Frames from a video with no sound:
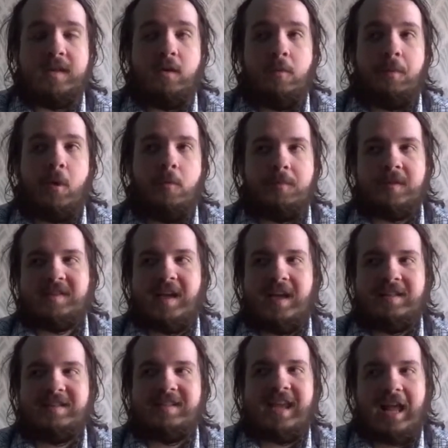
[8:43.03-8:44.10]
up
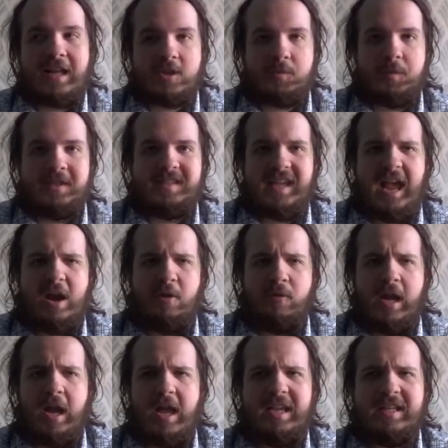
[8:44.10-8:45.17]
Humberside's catchment
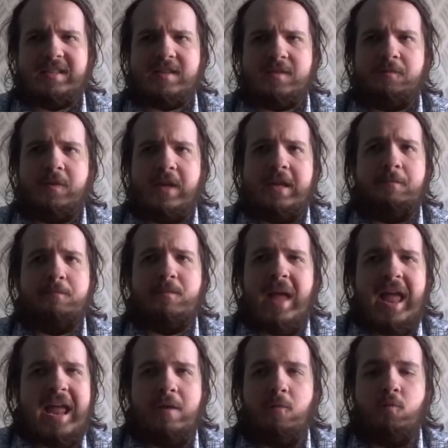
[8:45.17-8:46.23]
area is the
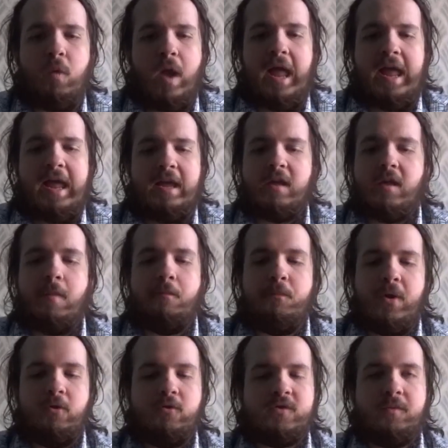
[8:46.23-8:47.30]
main way it can build